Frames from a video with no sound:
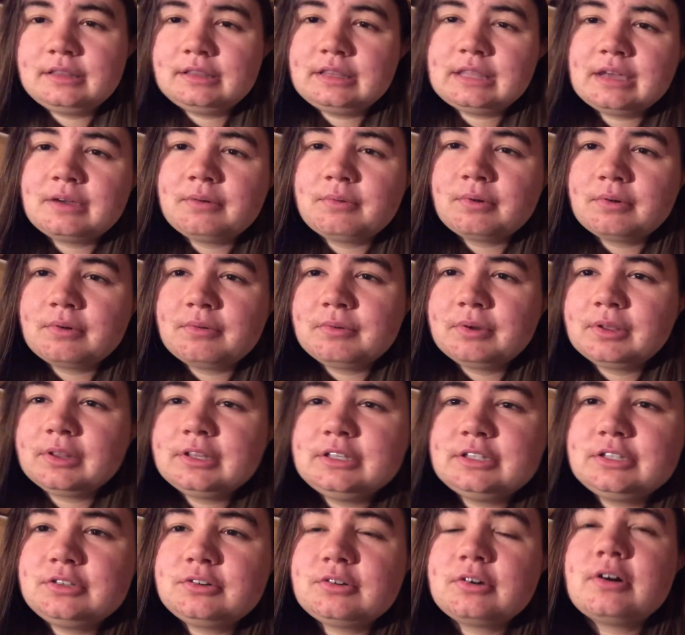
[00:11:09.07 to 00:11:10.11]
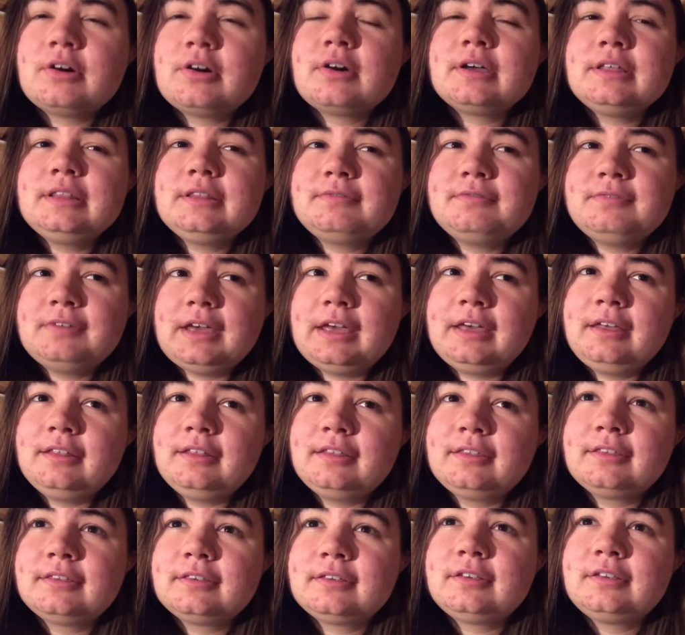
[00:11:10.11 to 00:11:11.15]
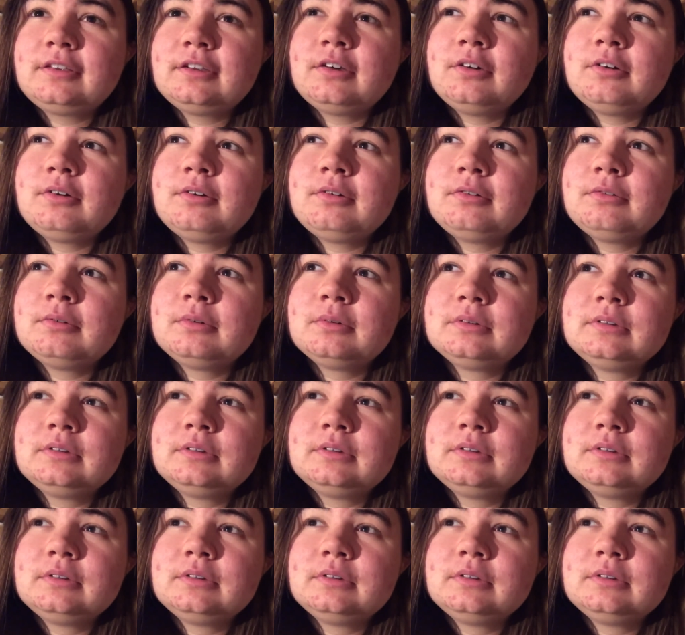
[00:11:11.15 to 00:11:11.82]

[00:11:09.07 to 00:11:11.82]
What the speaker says: they weren't really strong in the faith, so